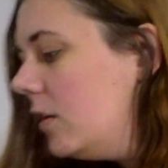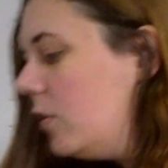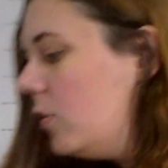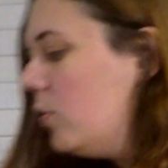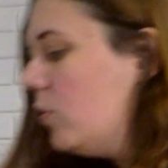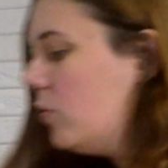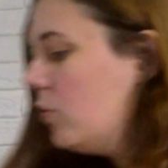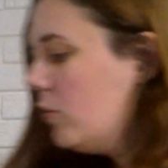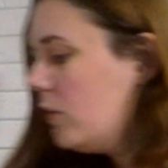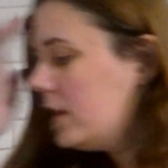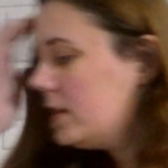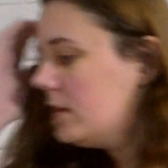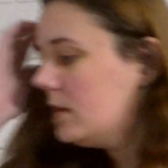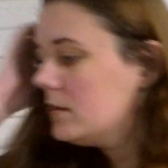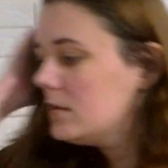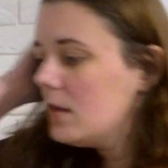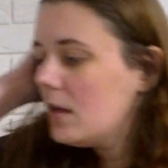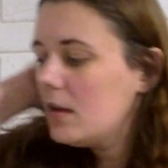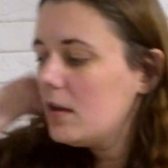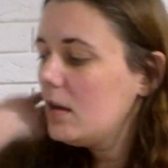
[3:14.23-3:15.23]
Or
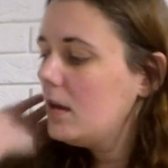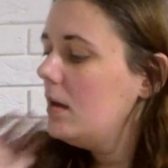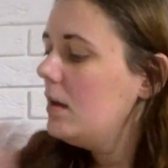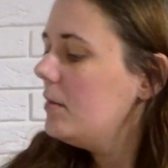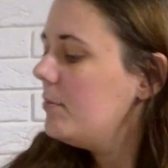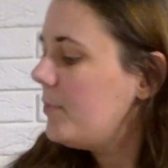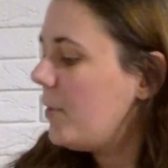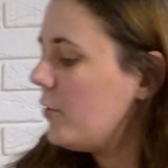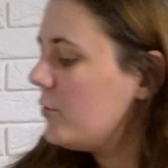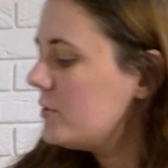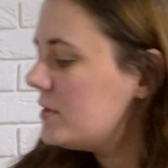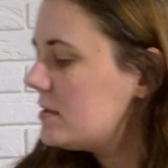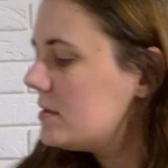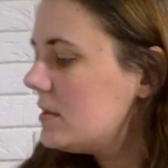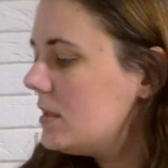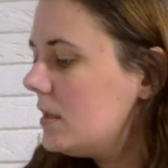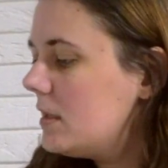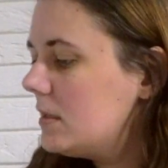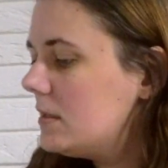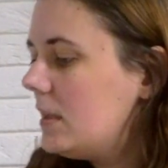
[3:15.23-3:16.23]
another
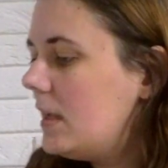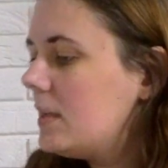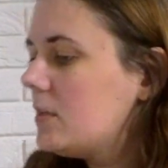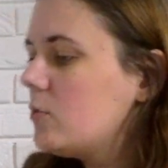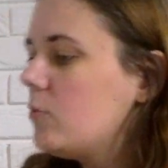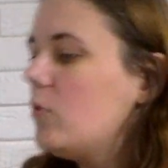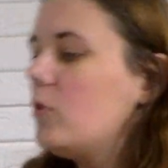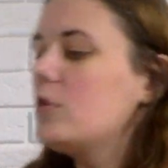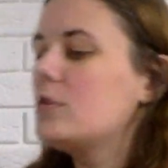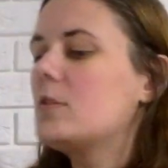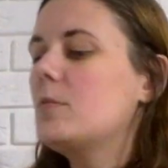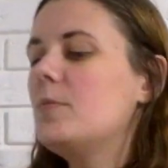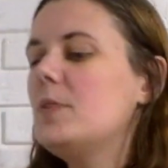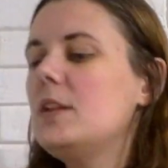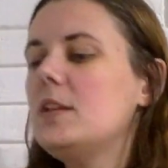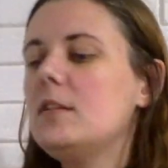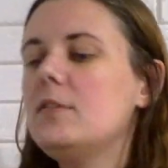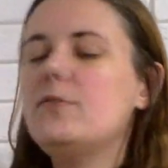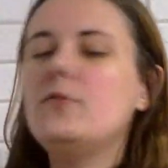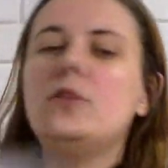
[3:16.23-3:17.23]
poster that was
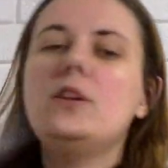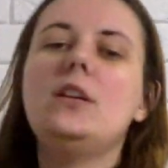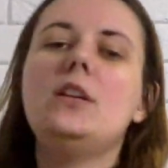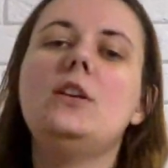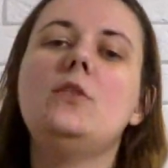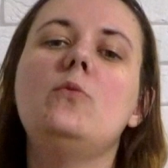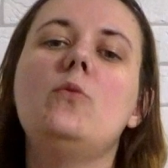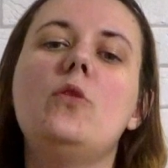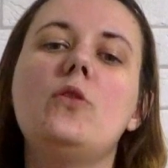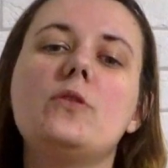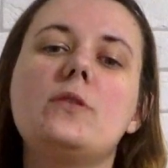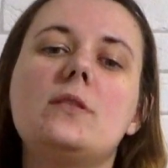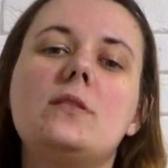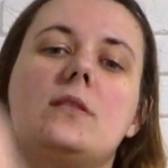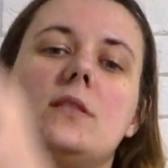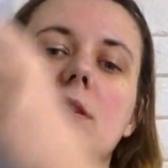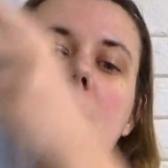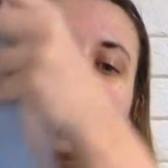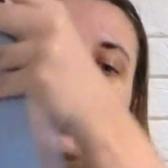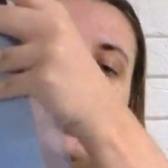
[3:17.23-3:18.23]
completely free was
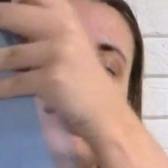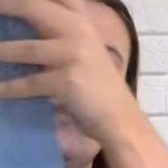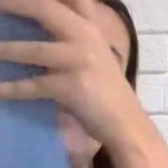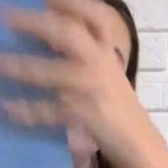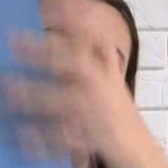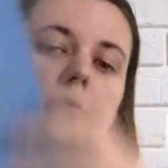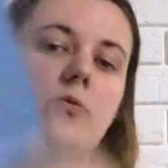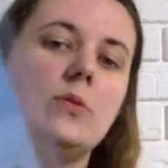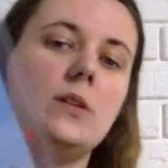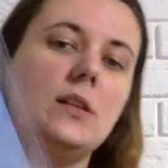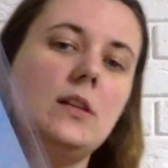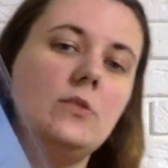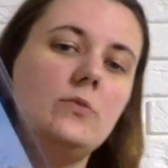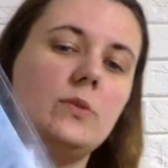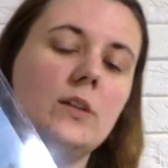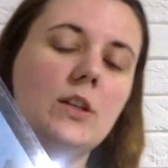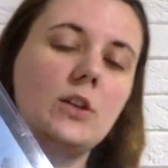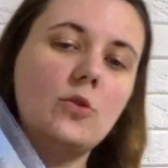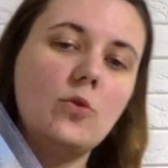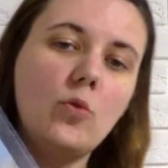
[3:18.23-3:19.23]
the
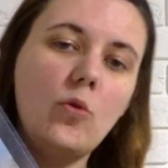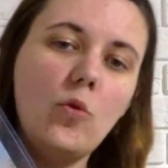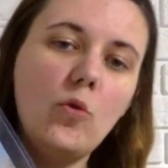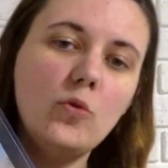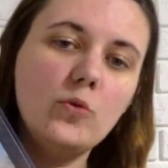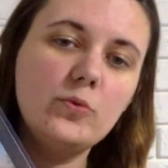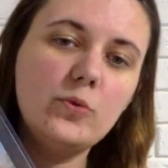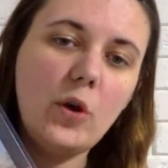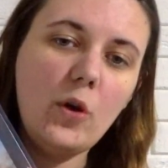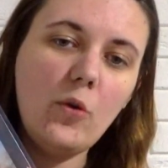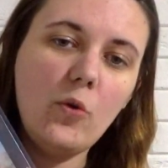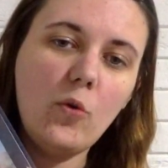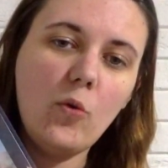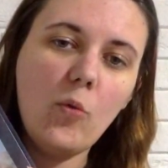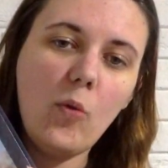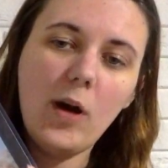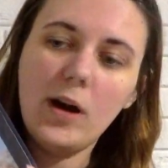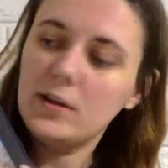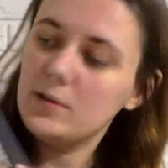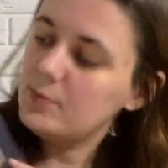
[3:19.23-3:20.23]
really cool Rogue
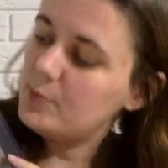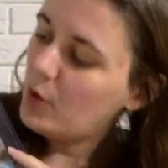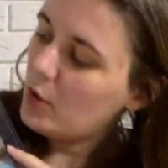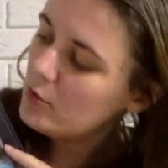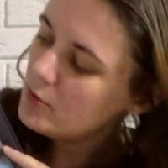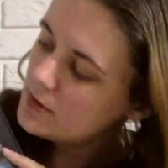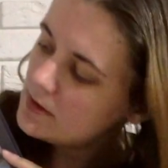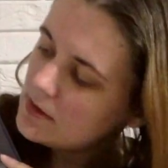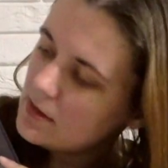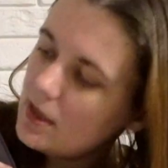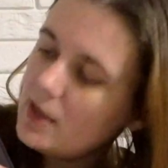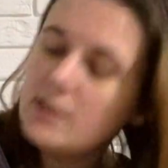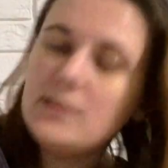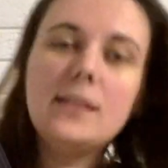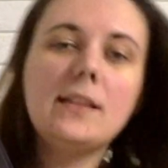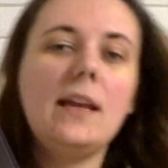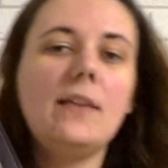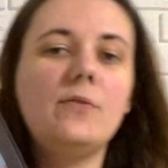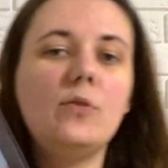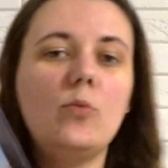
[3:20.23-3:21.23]
One poster
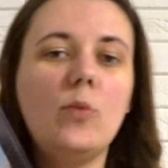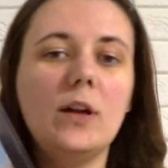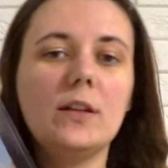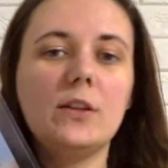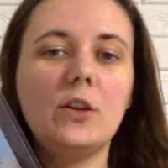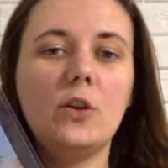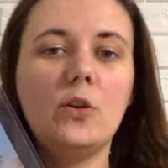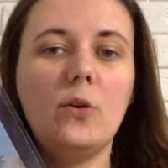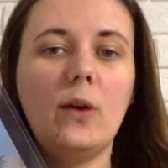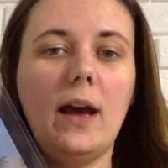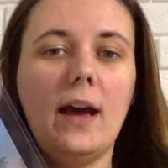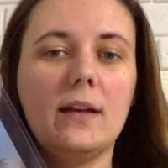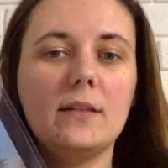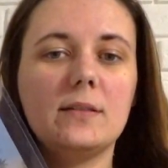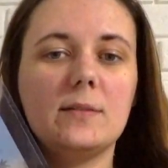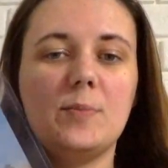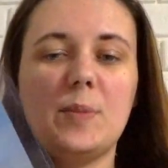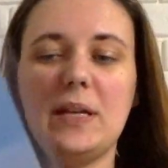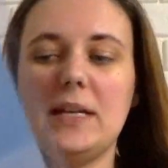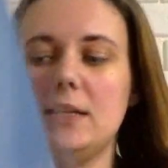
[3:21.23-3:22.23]
that everyone who
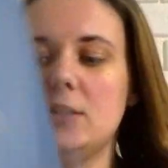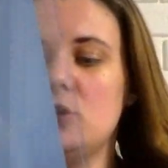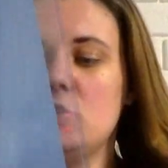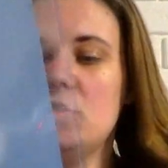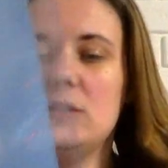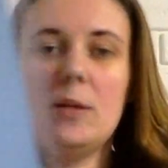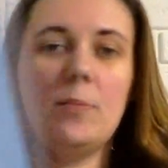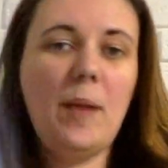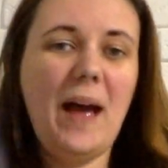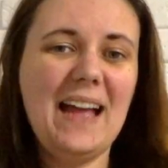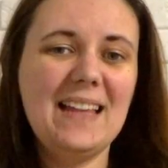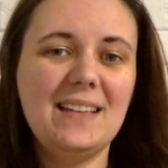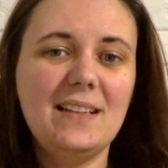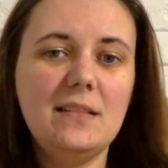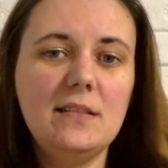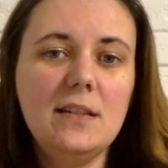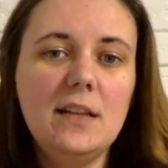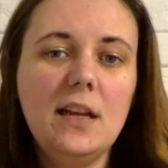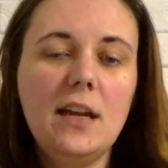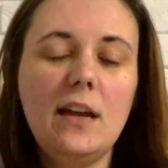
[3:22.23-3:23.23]
has been to the
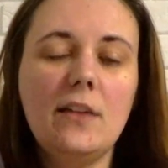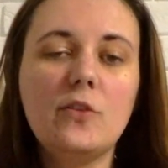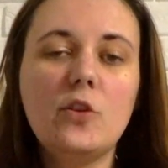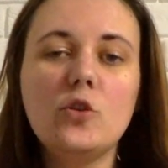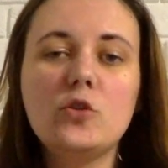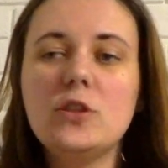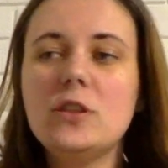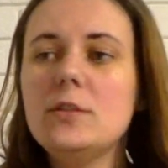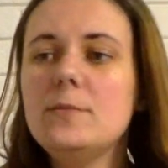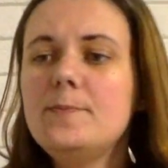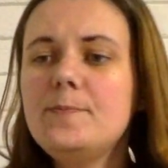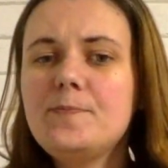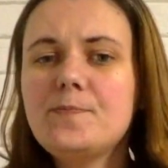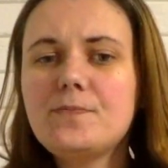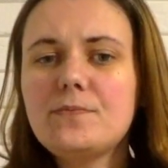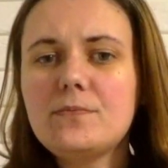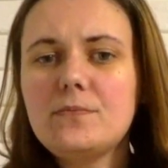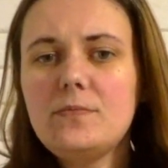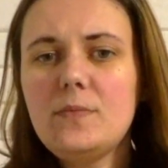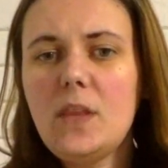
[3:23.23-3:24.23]
panel have gotten.
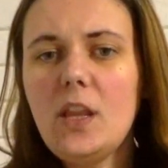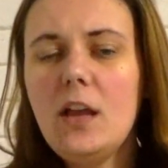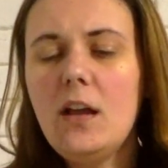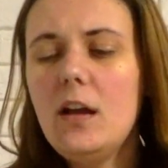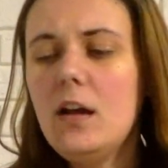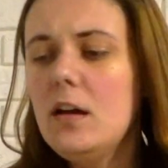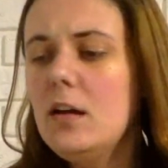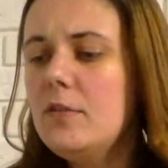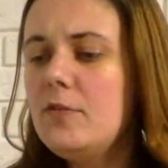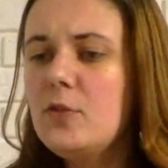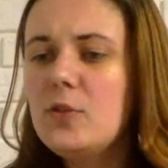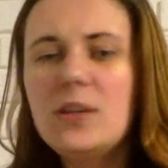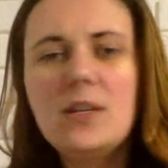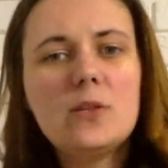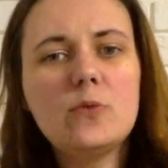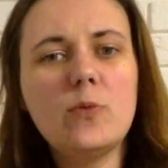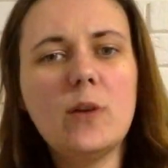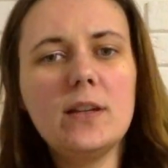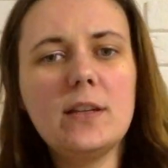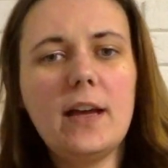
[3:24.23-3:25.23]
For
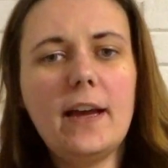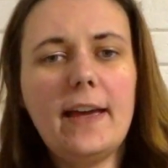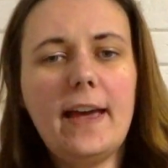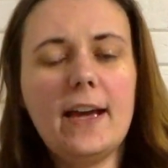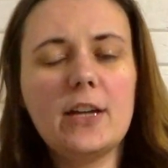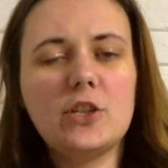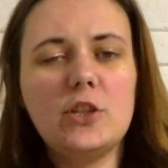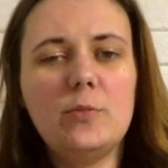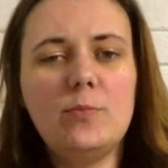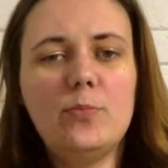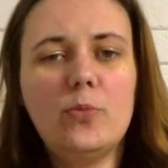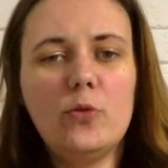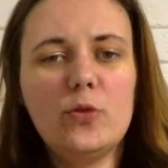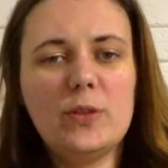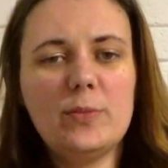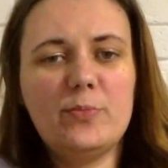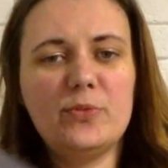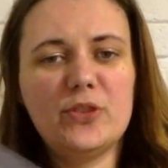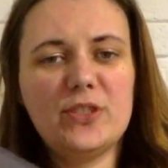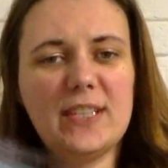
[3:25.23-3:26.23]
this one, I actually
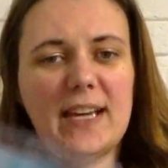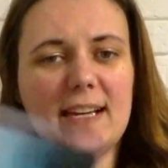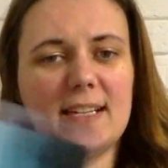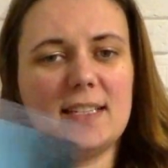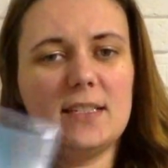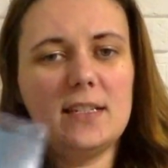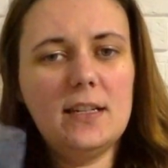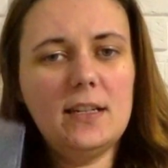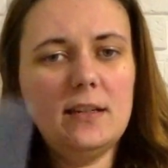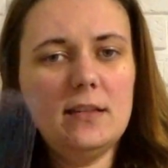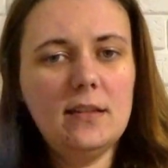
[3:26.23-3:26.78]
bought a protector.